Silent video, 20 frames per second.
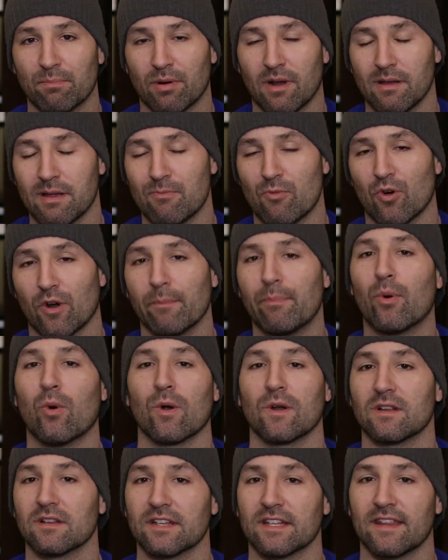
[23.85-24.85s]
probably more
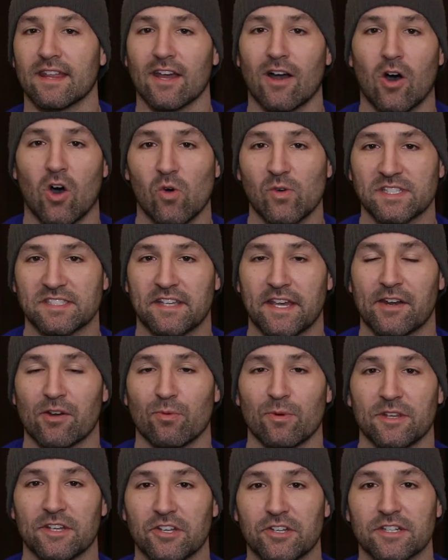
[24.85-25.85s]
importantly, they always get a
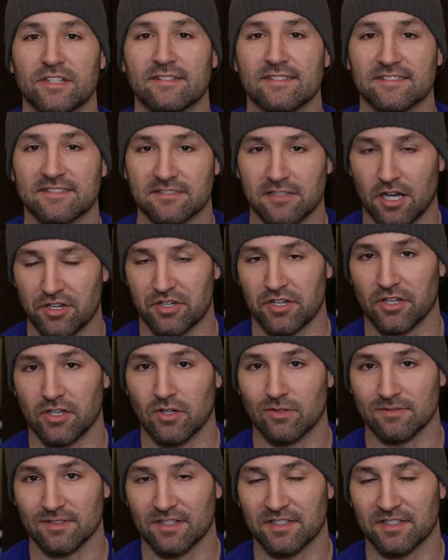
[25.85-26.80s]
really good discussion going.